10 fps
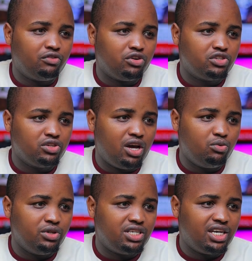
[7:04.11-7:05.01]
Of course, now
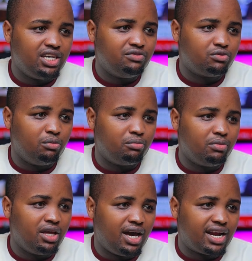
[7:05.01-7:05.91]
we take it
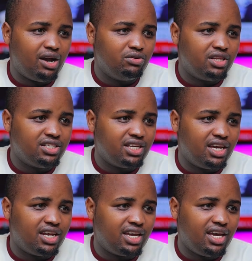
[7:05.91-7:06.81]
from around this
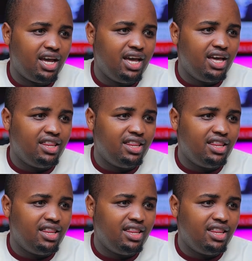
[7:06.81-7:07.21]
area here.